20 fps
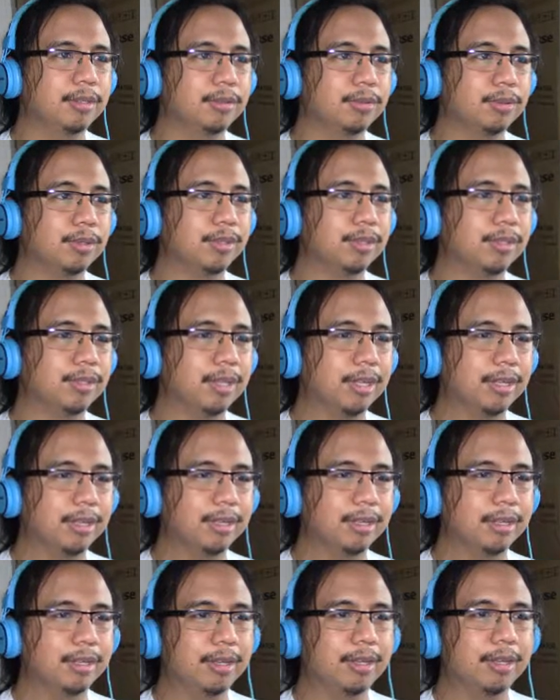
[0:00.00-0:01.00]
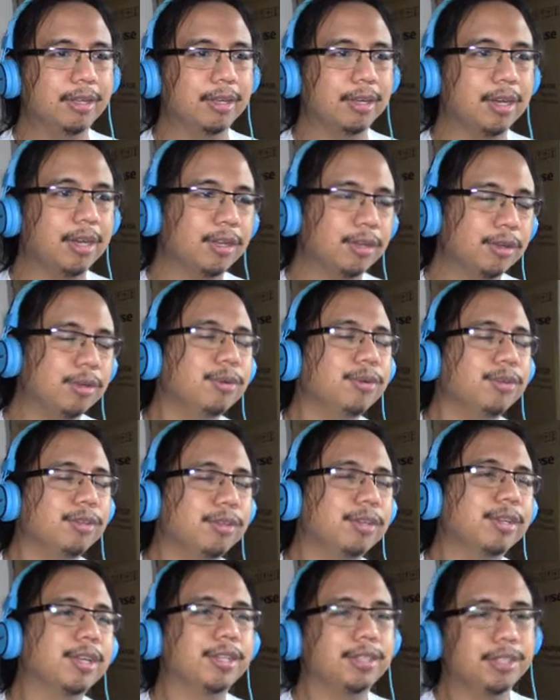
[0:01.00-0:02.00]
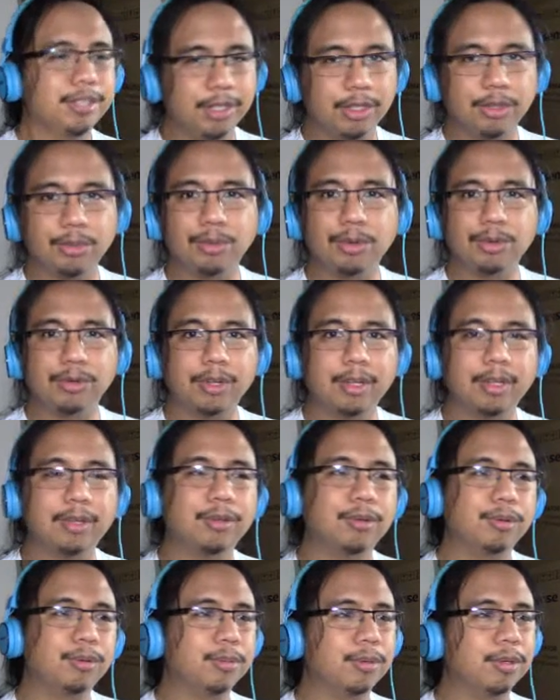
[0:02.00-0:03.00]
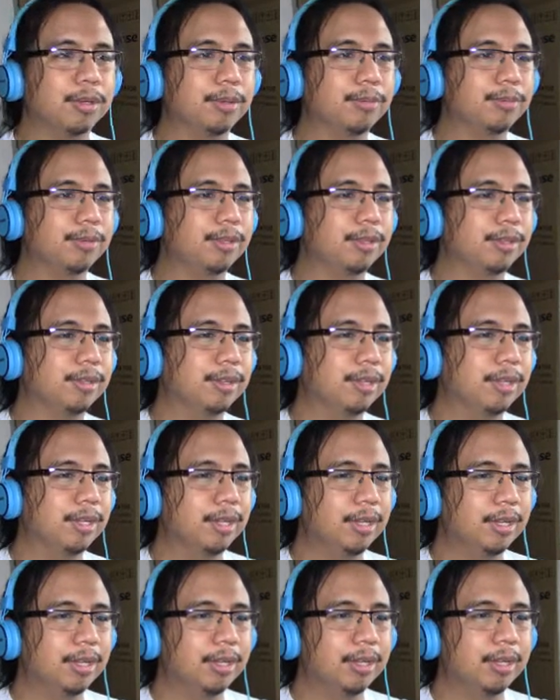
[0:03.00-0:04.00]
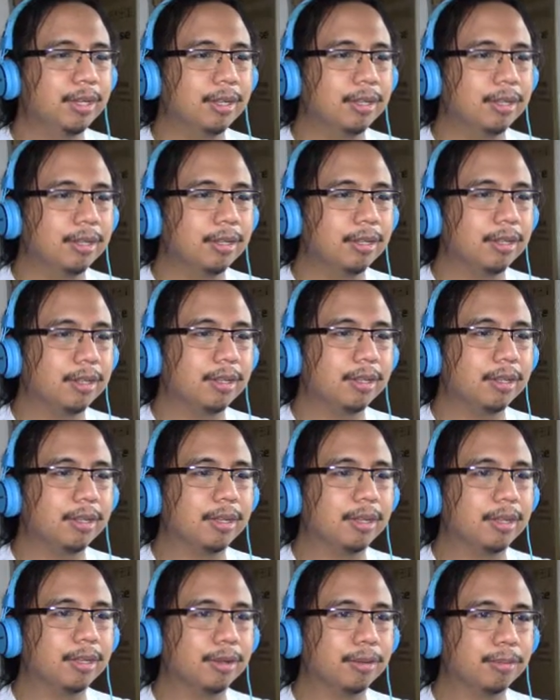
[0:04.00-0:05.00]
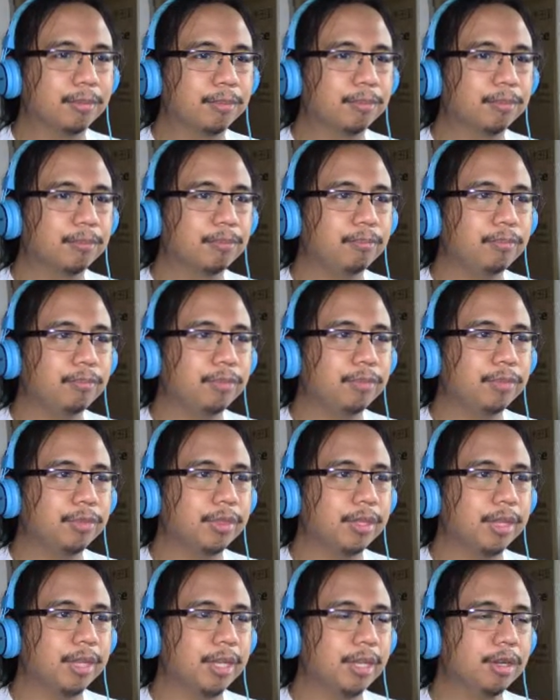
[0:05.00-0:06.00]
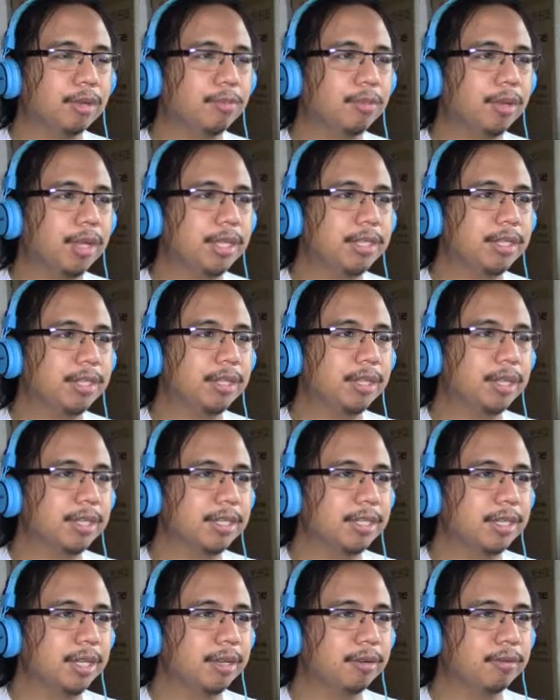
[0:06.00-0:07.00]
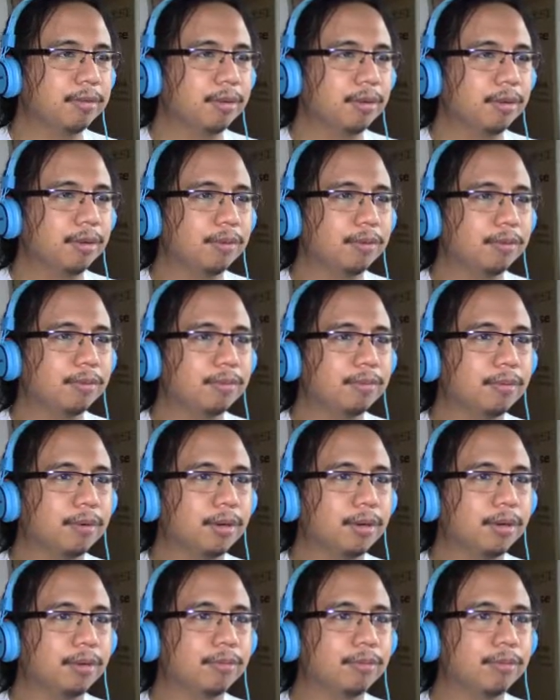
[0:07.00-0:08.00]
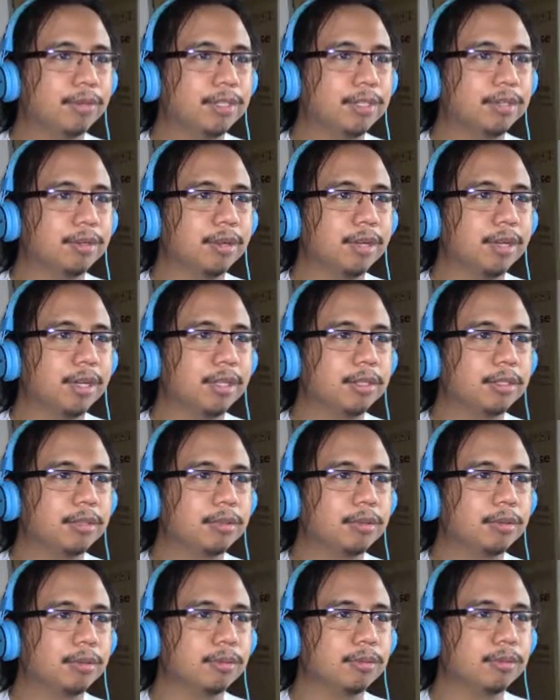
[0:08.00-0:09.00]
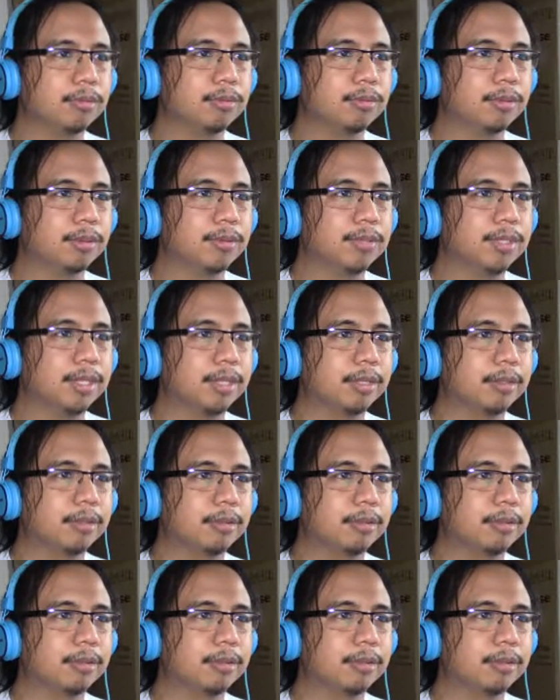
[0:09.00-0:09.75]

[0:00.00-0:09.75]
Well, like, I know you can see the moon now, but I mean, like, in a place that doesn't have a lot of artificial lights. Oh, what was that?